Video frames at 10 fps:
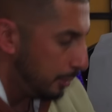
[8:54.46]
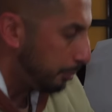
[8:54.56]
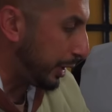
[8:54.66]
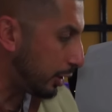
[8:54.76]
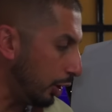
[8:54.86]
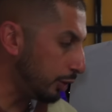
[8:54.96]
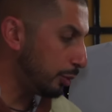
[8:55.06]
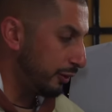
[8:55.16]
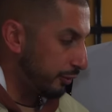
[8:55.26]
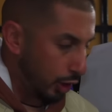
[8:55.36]
because
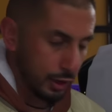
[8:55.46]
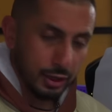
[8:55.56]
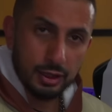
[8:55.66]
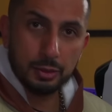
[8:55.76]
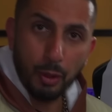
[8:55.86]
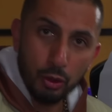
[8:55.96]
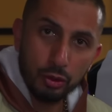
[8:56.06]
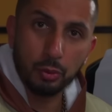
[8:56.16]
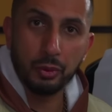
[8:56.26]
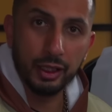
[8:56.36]
we've got a spoke
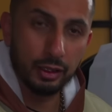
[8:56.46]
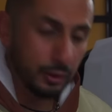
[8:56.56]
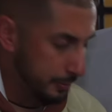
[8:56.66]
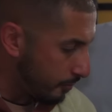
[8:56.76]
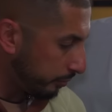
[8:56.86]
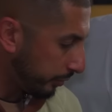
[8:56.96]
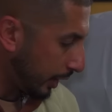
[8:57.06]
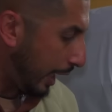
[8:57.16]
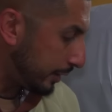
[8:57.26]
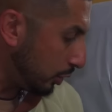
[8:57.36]
wheel,
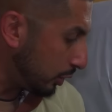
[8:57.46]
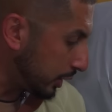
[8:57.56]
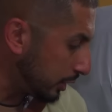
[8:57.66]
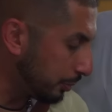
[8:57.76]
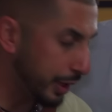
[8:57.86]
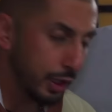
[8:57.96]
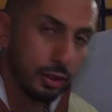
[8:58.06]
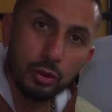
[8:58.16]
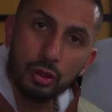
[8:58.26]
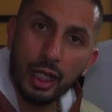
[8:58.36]
I thought it'll be a
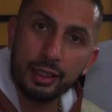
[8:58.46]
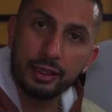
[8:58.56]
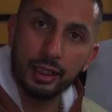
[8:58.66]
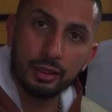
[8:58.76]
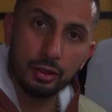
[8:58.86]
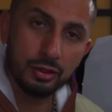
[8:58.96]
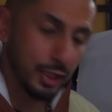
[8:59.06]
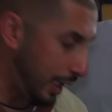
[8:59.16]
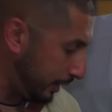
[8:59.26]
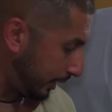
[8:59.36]
cool idea to
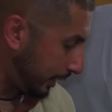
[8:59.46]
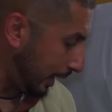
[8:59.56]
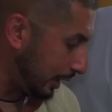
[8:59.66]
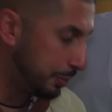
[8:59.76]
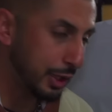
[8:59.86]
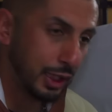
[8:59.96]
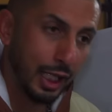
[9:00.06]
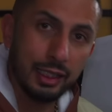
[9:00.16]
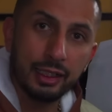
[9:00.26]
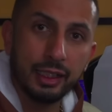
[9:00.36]
tie the caliper
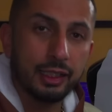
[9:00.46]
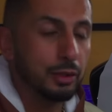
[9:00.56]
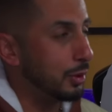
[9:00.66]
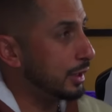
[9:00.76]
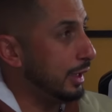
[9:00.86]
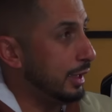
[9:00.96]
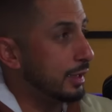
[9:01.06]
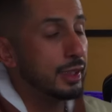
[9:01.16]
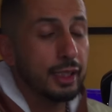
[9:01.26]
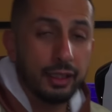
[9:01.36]
color in with the
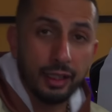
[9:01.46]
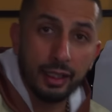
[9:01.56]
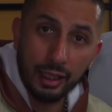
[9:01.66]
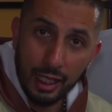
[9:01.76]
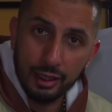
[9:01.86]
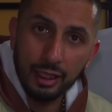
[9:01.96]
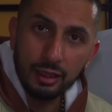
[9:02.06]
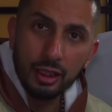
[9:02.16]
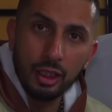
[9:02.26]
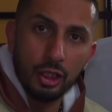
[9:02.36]
interior color
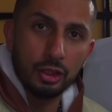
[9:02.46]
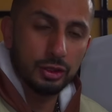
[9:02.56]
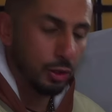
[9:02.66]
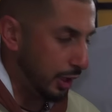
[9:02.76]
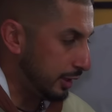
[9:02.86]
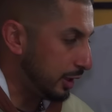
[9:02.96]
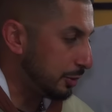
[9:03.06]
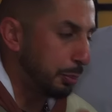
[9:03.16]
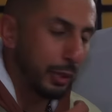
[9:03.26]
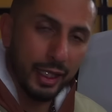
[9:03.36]
so that it
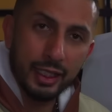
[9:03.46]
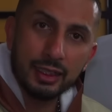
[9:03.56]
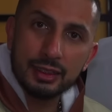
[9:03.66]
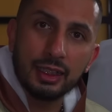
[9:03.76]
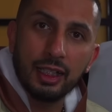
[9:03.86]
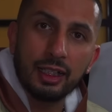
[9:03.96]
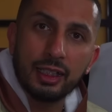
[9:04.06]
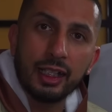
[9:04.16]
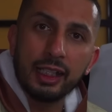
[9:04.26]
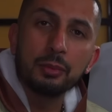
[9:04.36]
breaks the
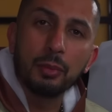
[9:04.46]
green